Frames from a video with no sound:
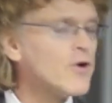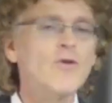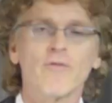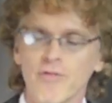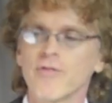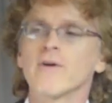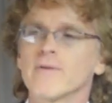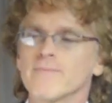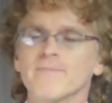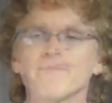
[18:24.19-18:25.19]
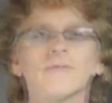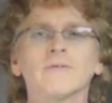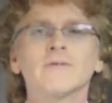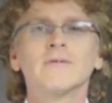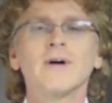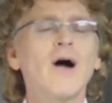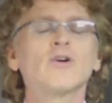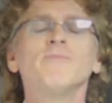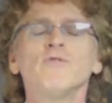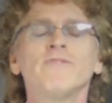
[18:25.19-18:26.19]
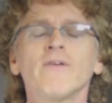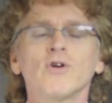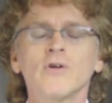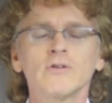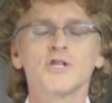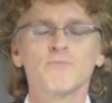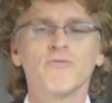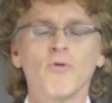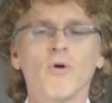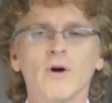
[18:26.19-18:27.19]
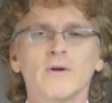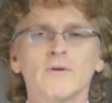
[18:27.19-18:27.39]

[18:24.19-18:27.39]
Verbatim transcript: earth. How come you've never heard this before?